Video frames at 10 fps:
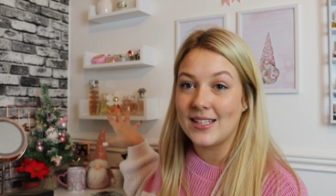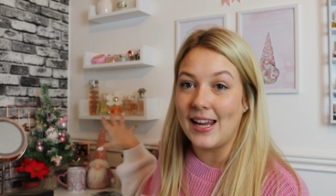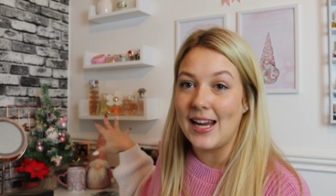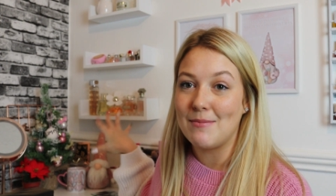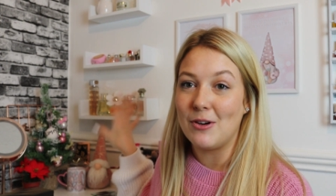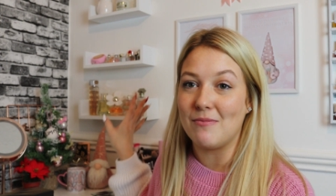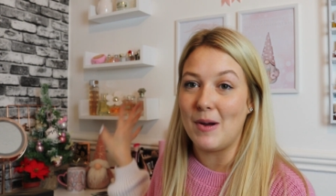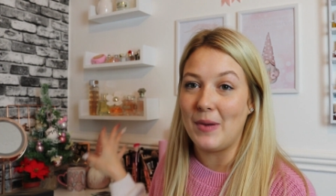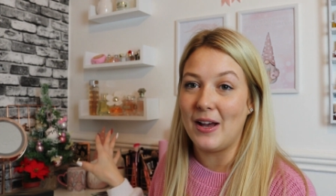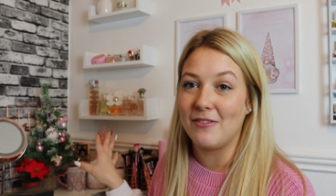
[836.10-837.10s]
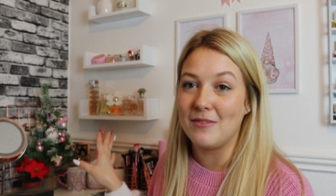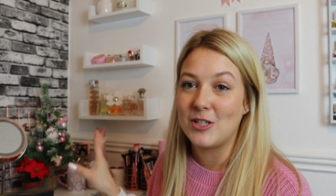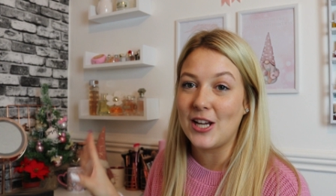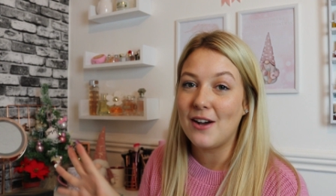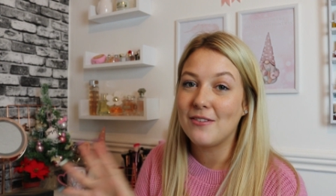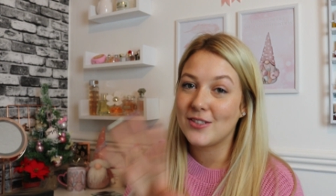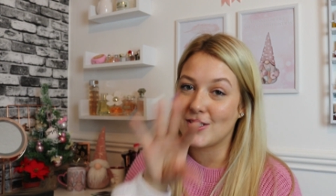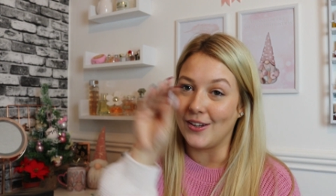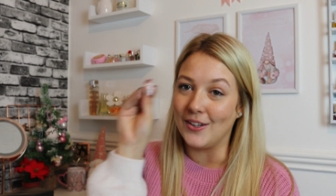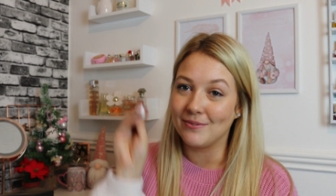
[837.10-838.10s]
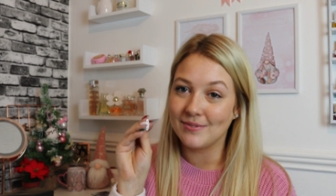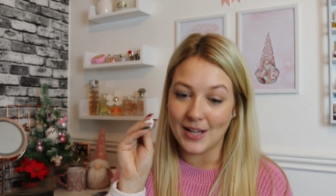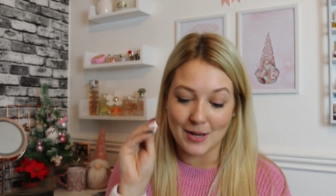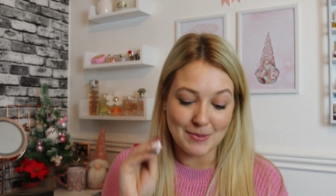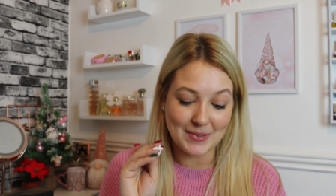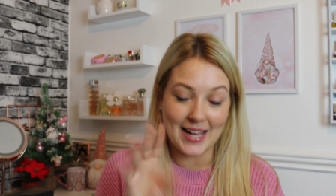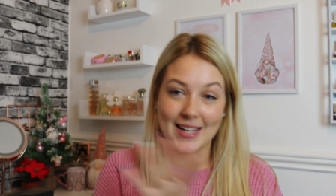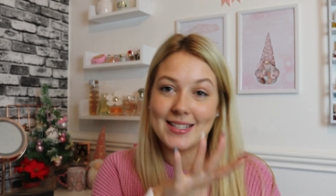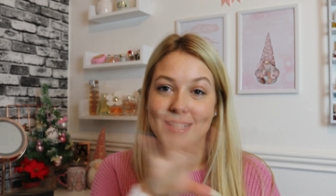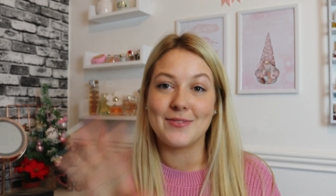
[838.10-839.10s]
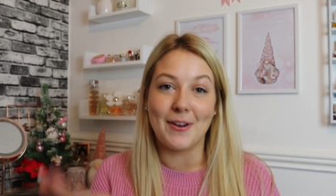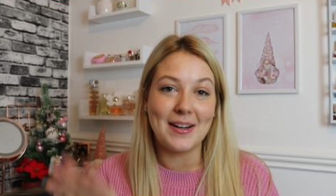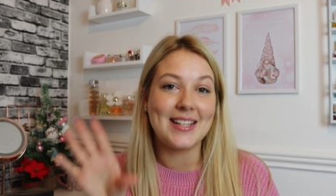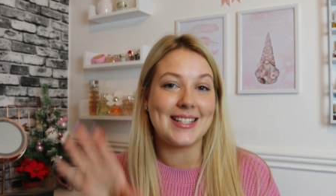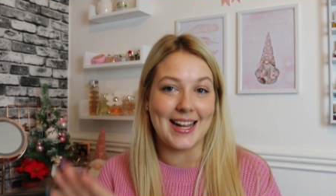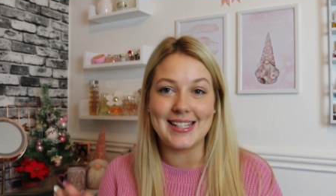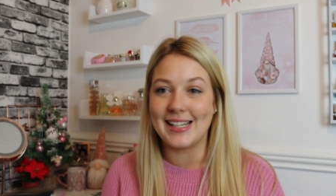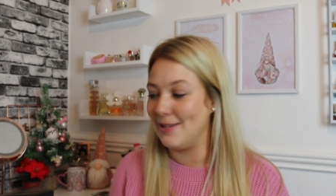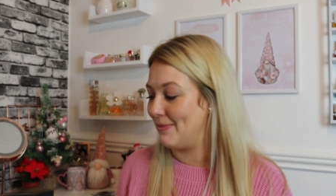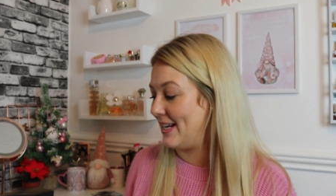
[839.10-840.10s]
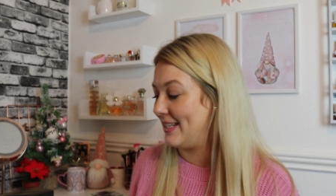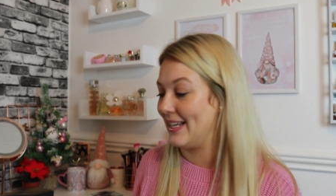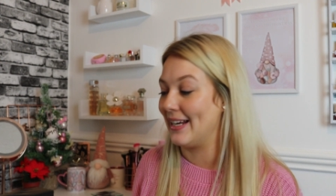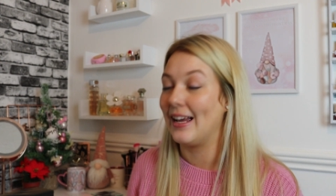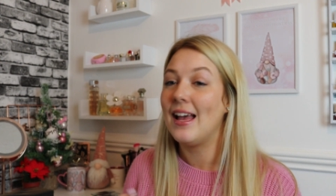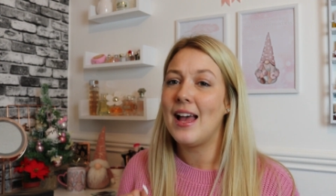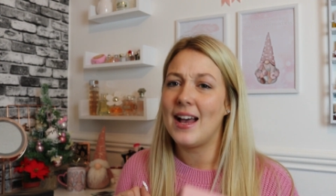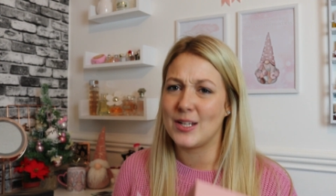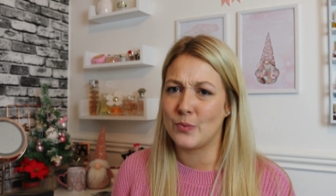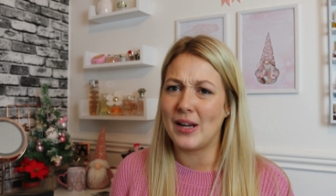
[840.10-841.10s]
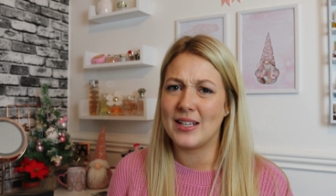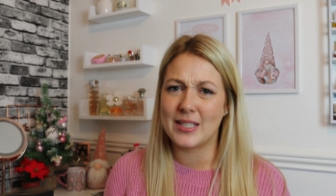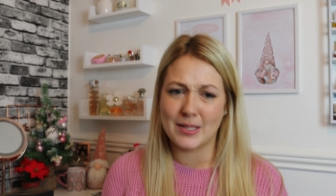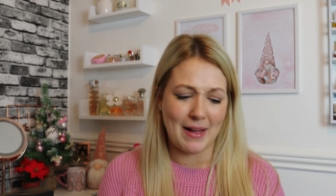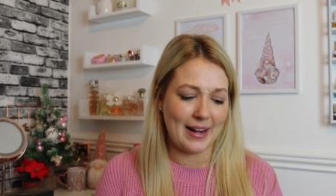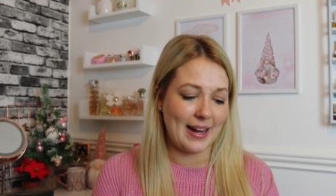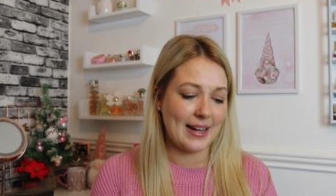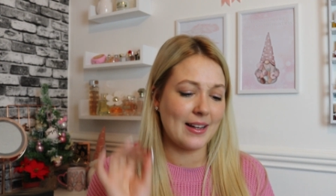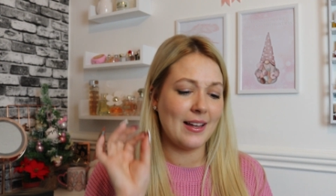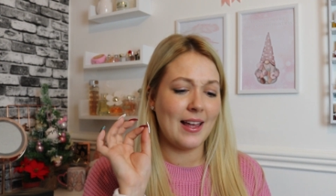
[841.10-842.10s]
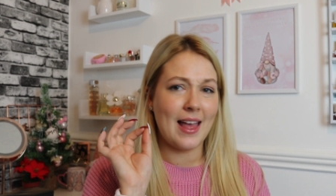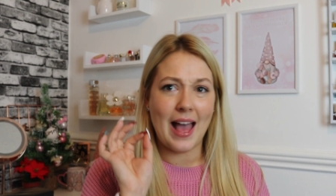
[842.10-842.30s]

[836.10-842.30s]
scheme of my perfume shelf. So I'm obsessed. It's very aesthetically pleasing, as well as smelling